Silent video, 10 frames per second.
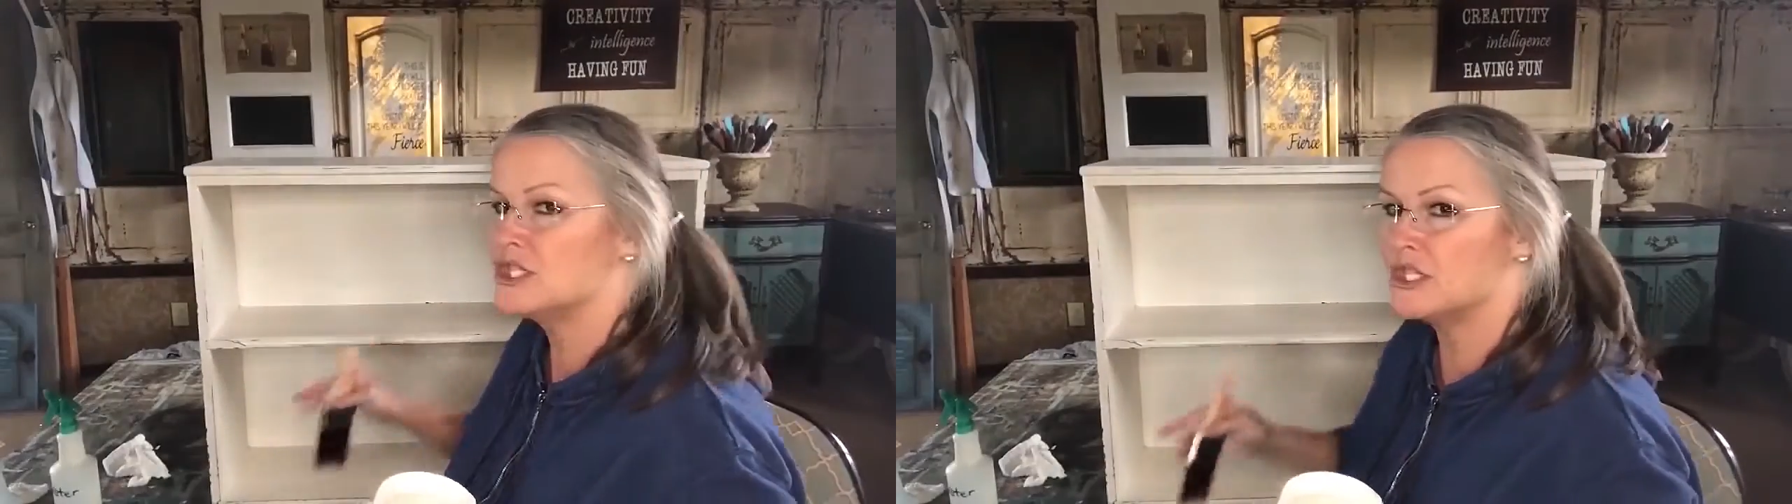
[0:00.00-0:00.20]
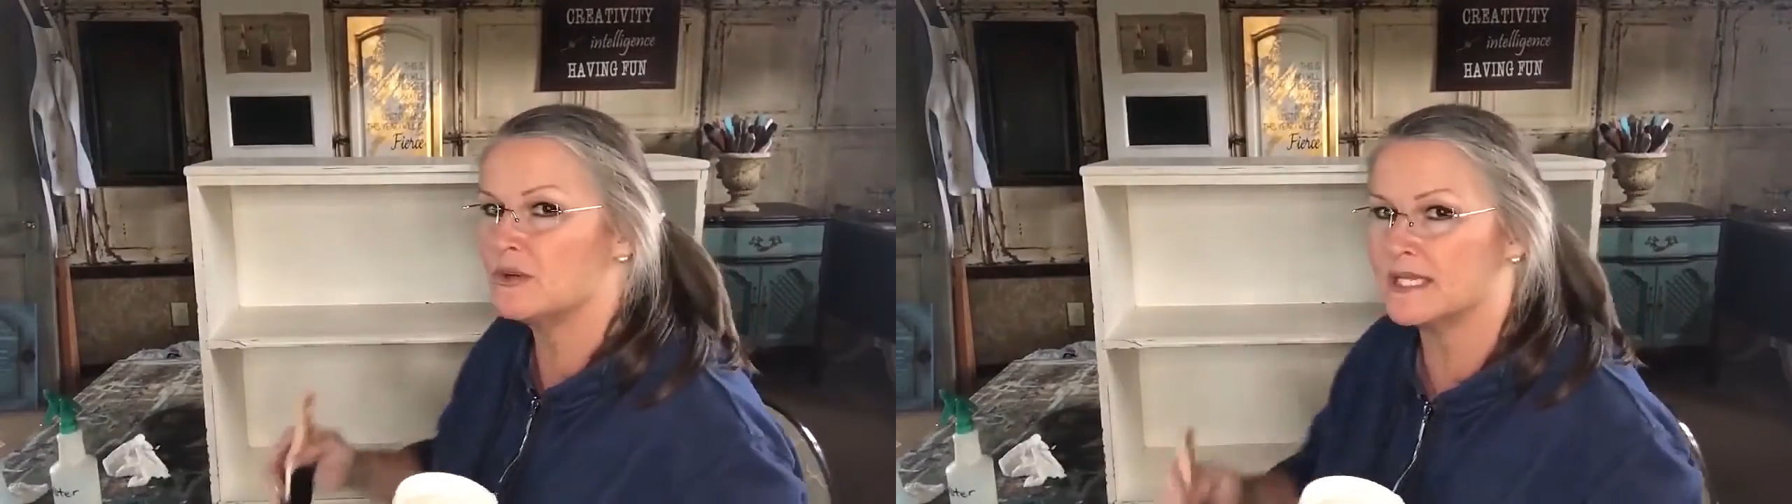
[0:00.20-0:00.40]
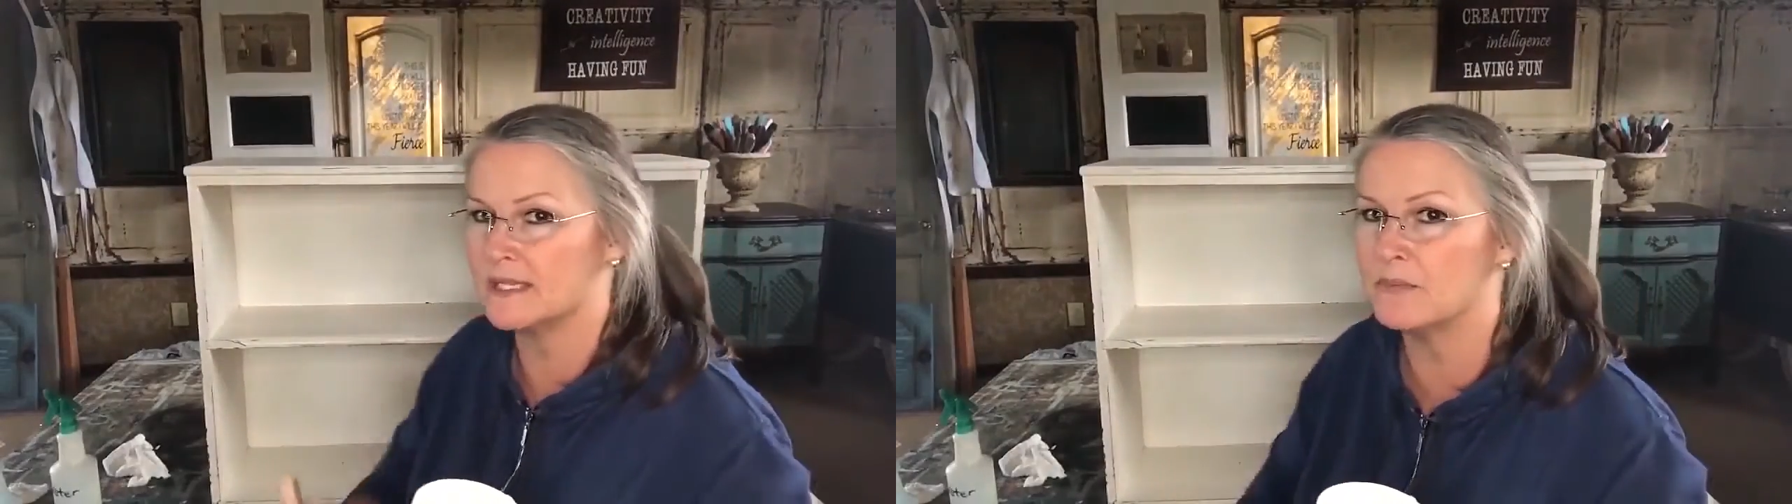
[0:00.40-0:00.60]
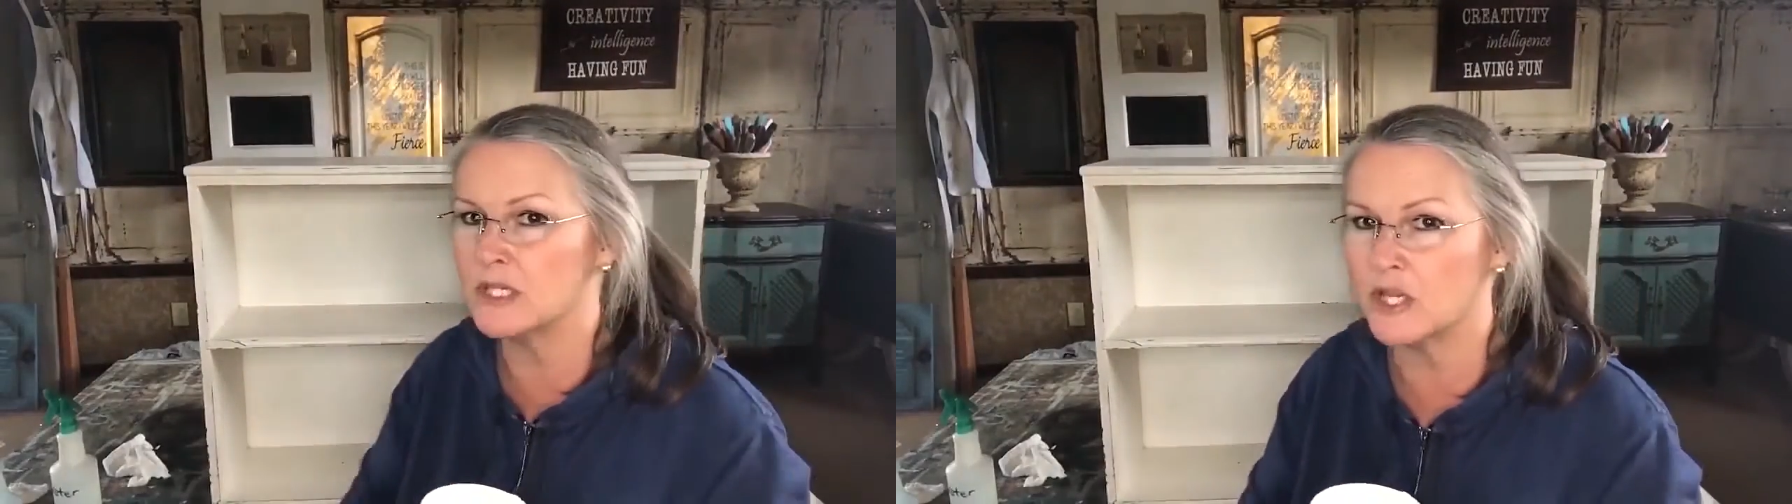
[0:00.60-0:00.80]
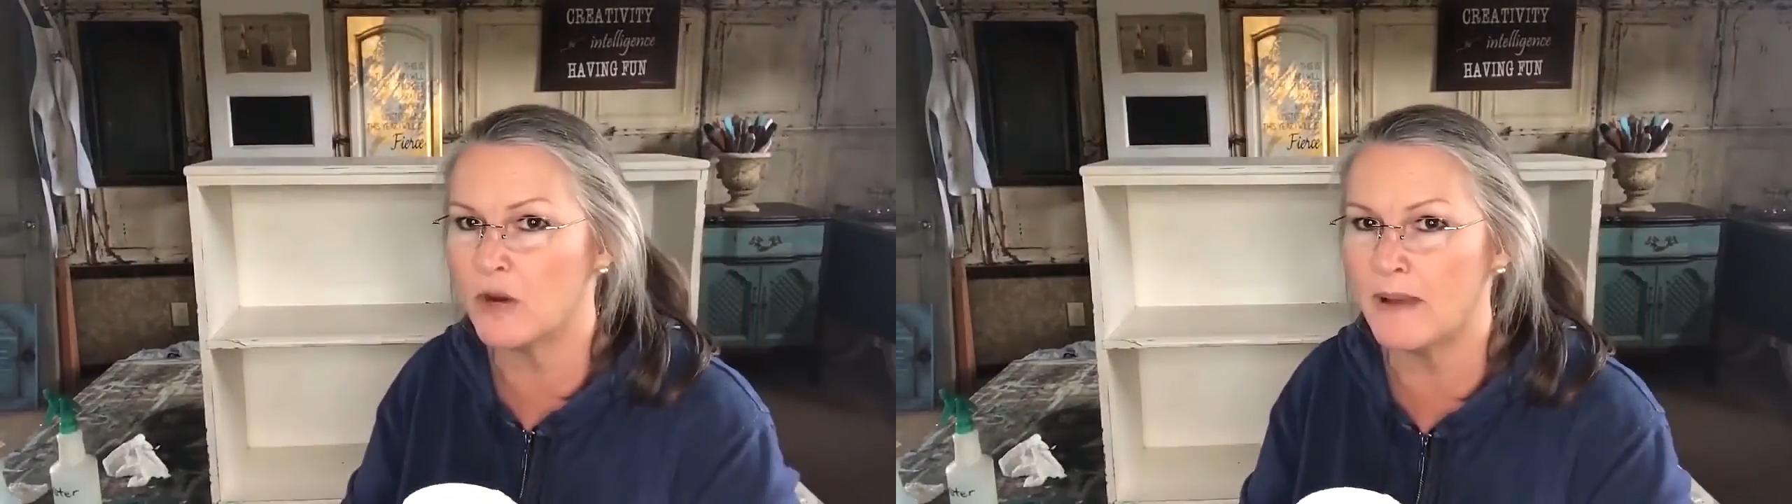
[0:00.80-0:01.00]
gonna do is I'm
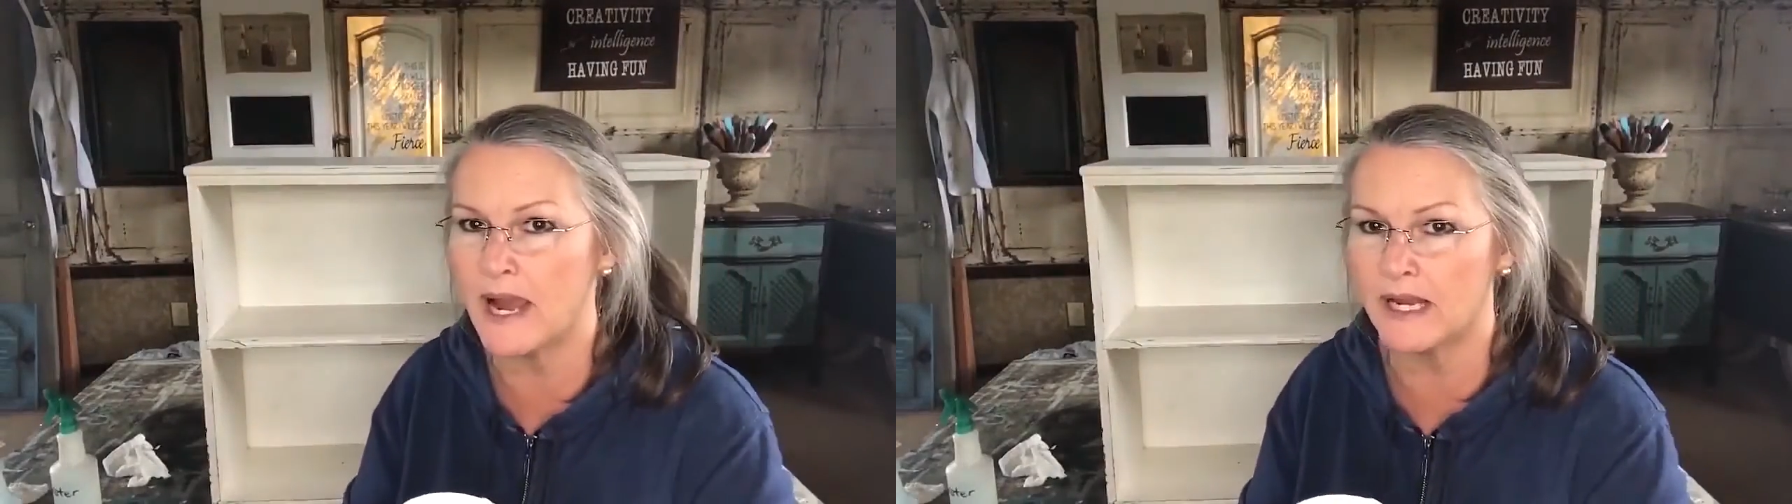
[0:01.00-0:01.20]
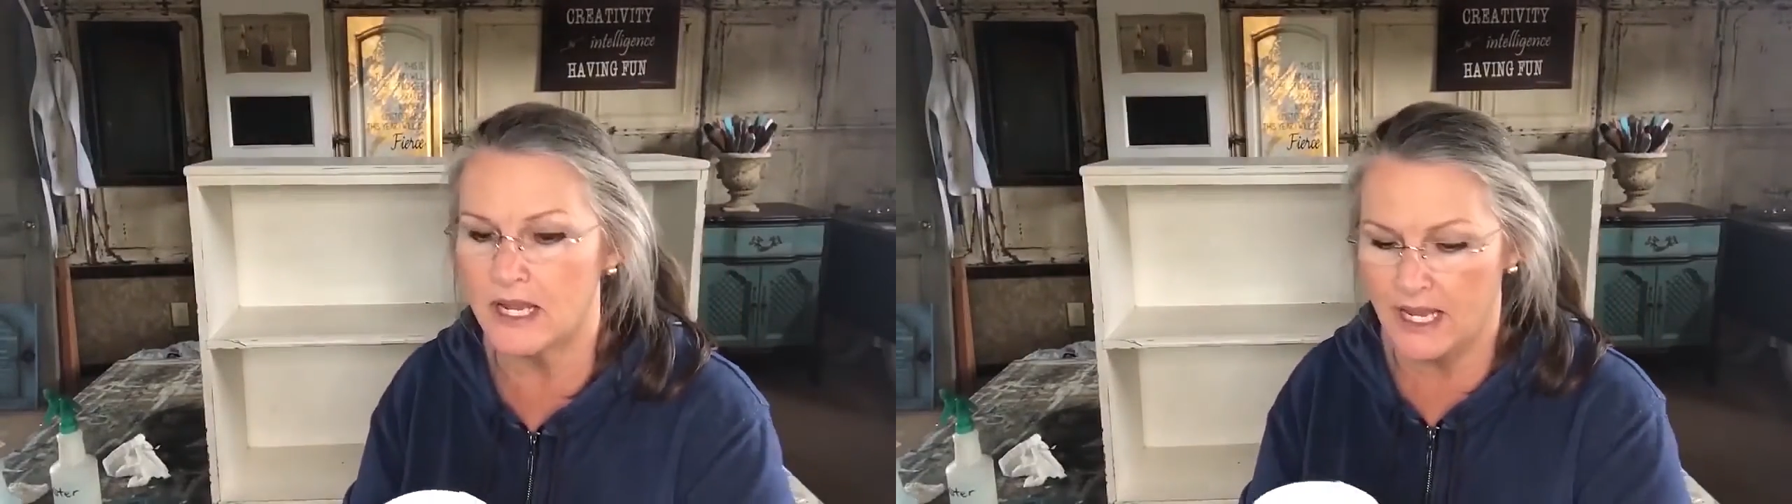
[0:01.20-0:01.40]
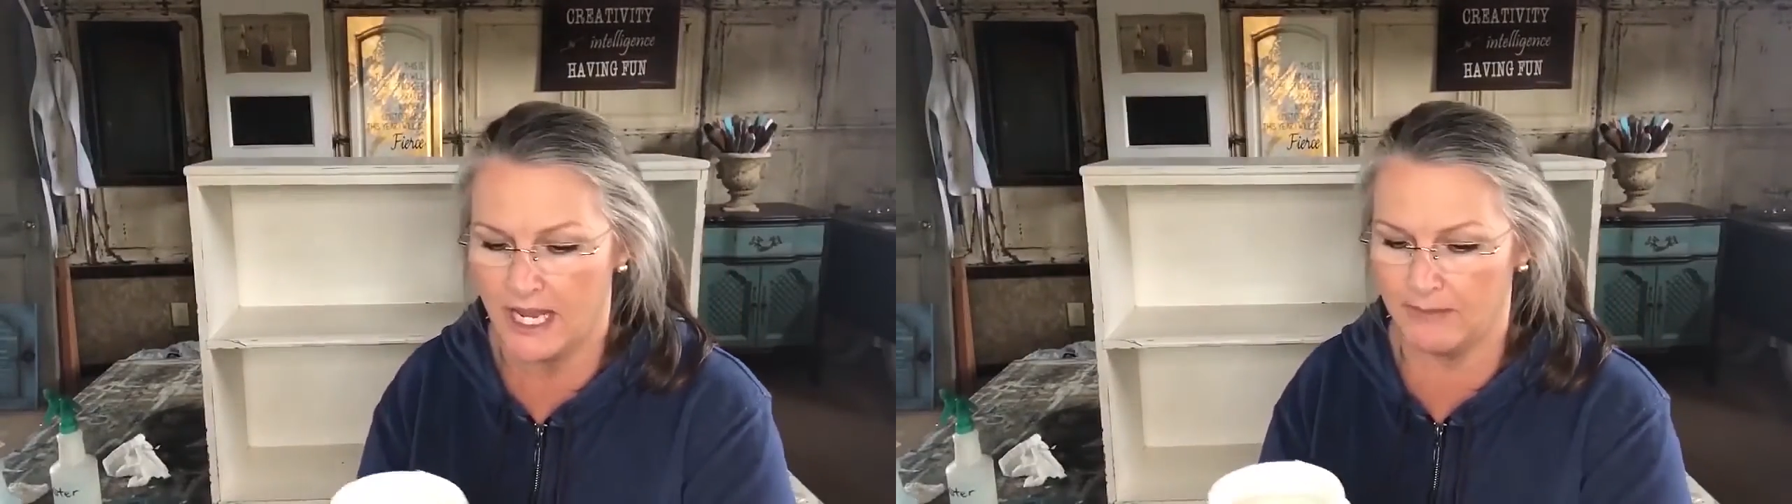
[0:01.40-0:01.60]
gonna go back,